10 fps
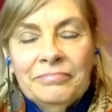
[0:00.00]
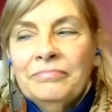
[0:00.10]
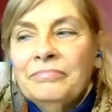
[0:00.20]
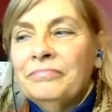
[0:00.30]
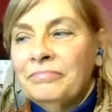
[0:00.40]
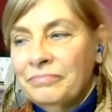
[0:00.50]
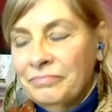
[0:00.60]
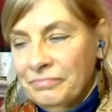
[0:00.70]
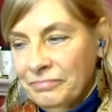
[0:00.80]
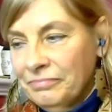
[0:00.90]

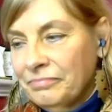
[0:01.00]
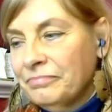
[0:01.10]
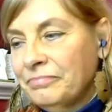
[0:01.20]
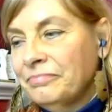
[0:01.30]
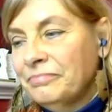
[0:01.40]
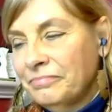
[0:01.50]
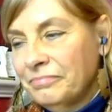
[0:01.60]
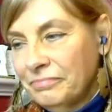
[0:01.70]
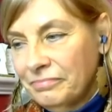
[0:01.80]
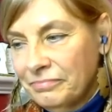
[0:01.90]

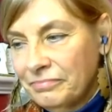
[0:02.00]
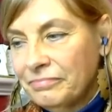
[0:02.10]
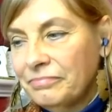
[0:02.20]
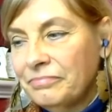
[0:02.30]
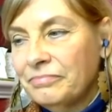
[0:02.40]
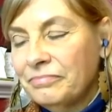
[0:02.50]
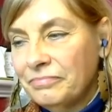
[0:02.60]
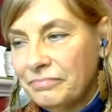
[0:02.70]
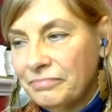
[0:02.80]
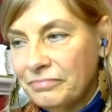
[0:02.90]

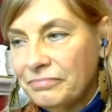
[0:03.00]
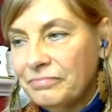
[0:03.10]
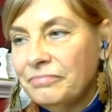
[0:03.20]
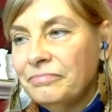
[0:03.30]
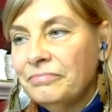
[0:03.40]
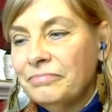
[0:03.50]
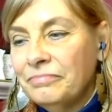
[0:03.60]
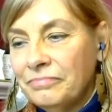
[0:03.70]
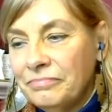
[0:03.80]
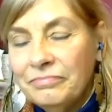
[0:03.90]

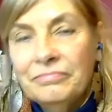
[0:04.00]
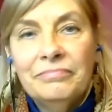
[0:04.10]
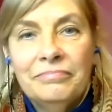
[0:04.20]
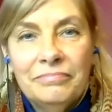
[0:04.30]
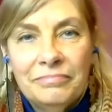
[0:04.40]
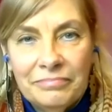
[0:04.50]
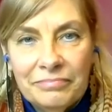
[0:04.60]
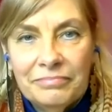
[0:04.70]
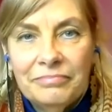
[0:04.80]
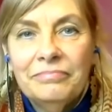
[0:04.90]

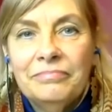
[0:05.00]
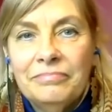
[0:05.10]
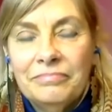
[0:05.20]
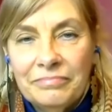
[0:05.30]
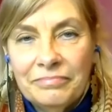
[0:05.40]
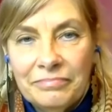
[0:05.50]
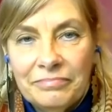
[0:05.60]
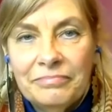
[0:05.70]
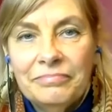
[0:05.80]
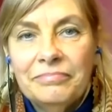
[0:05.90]

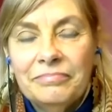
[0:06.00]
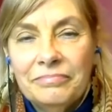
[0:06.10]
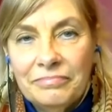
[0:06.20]
The person shown says nothing.